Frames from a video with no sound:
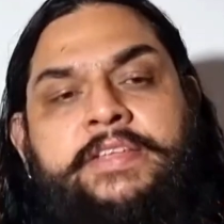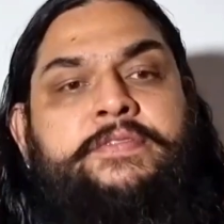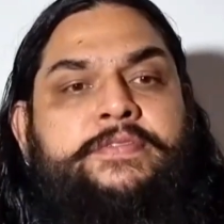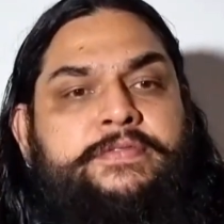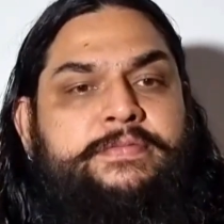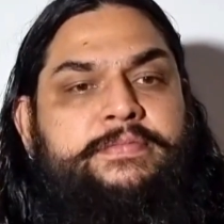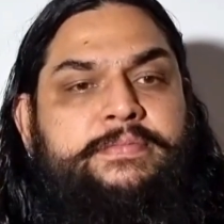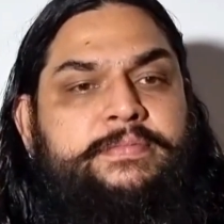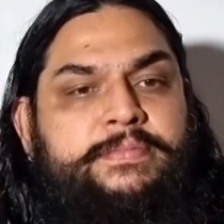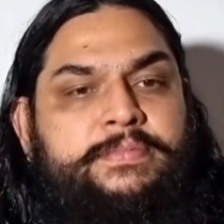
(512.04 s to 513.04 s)
live.
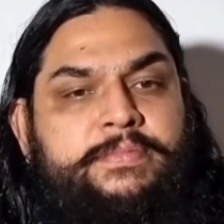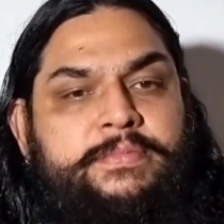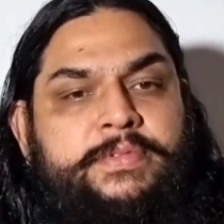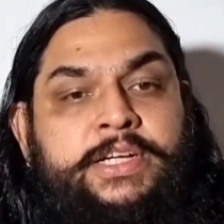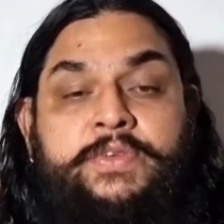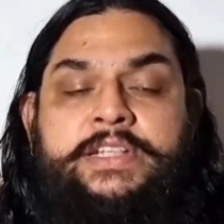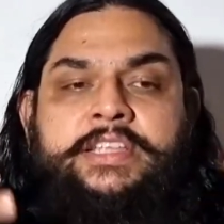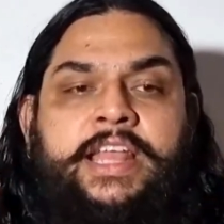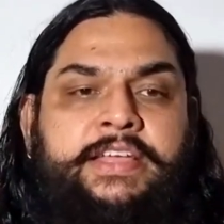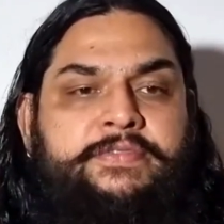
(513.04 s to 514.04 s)
It will
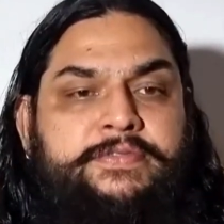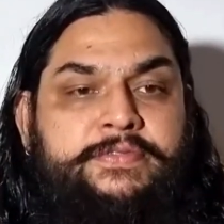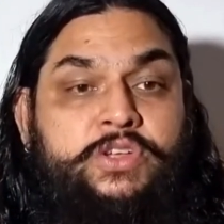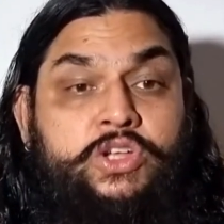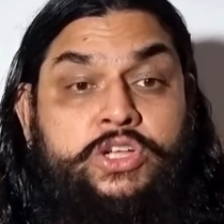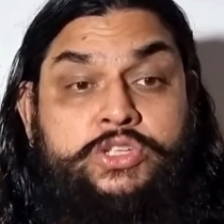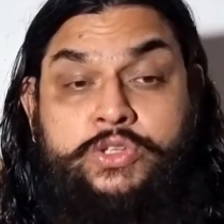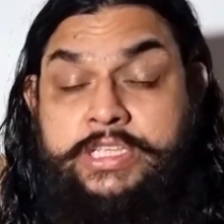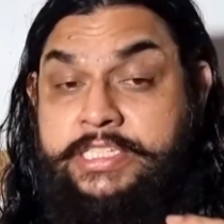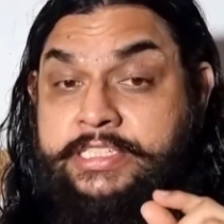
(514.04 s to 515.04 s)
thrive.
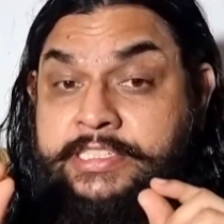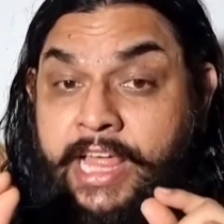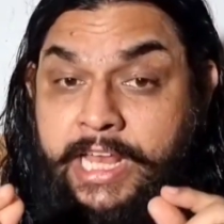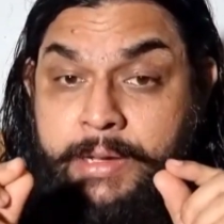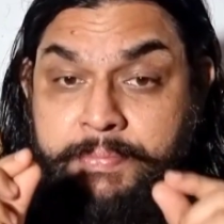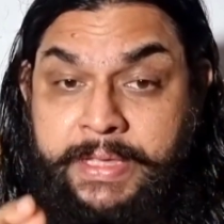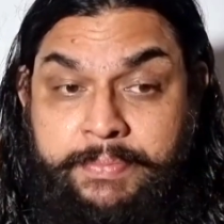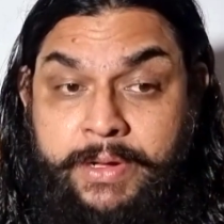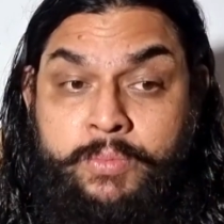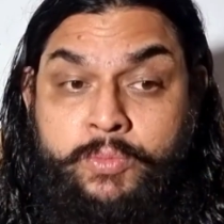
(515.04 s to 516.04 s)
So these dull
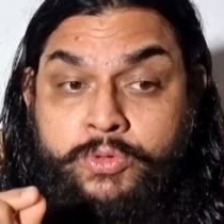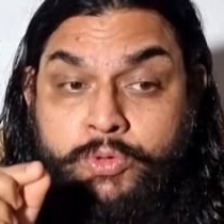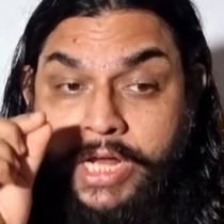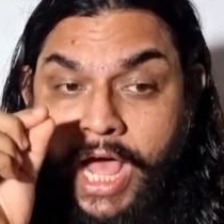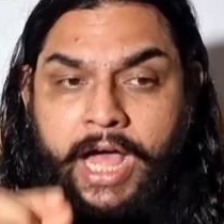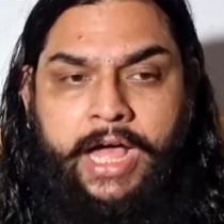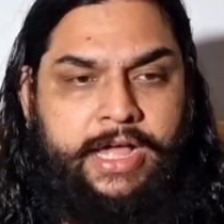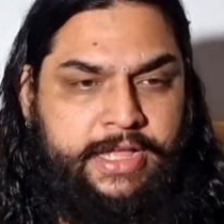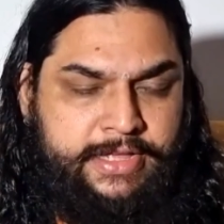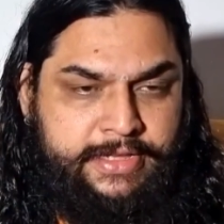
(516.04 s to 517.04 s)
people,
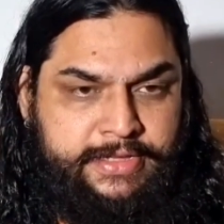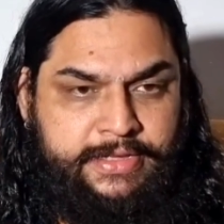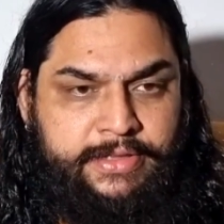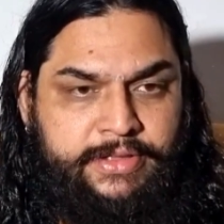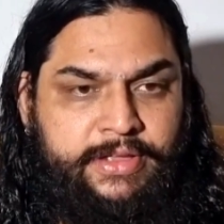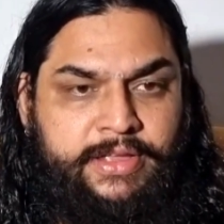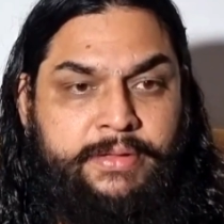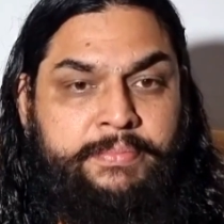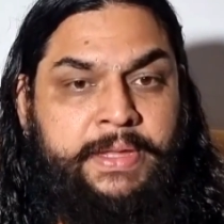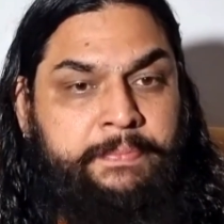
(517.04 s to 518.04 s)
Mudha
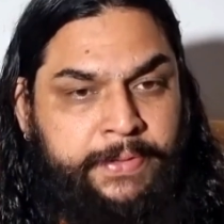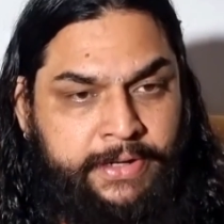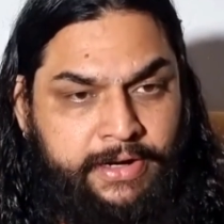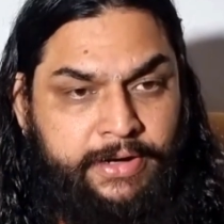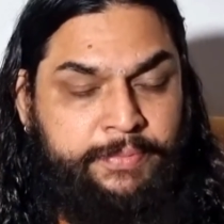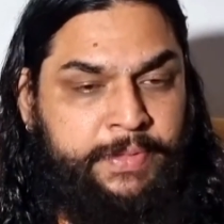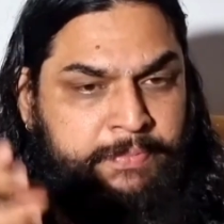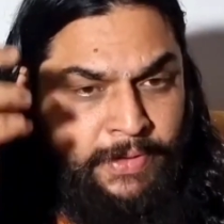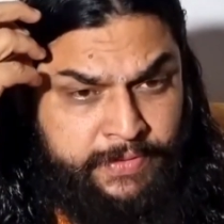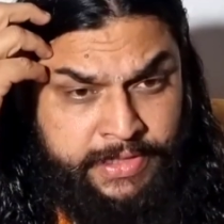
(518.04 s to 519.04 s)
people
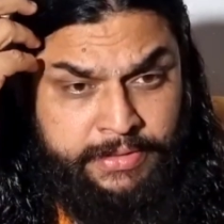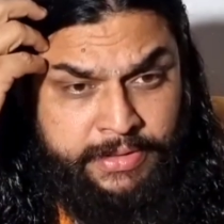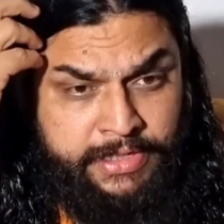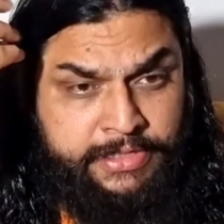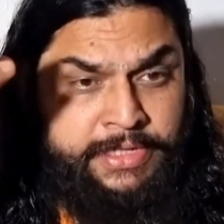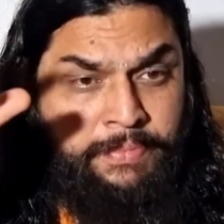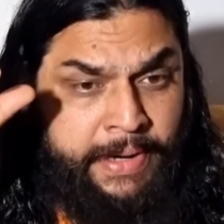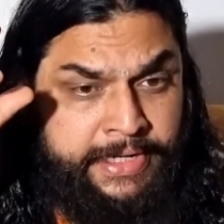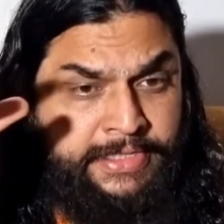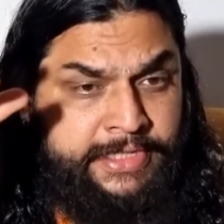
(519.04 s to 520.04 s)
with the
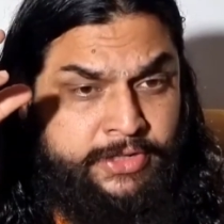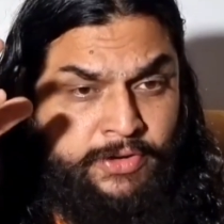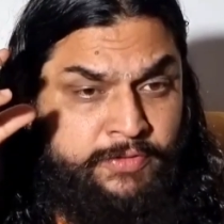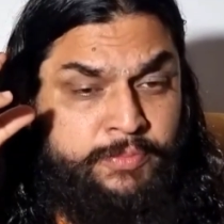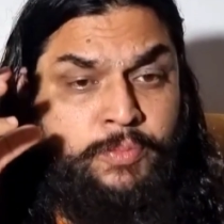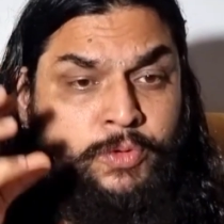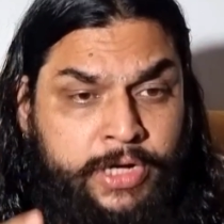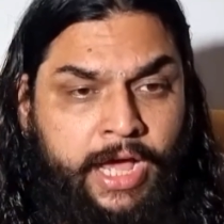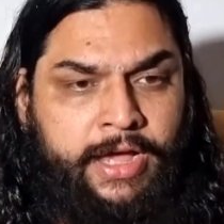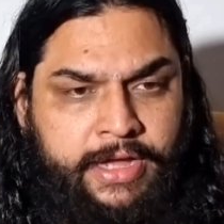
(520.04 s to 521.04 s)
mindset of
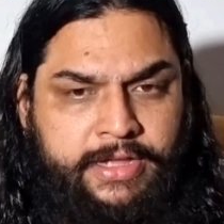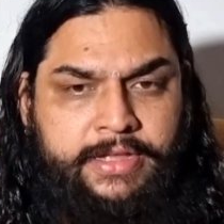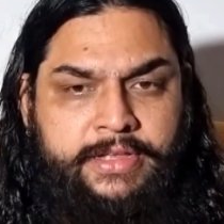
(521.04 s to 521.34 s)
Mudha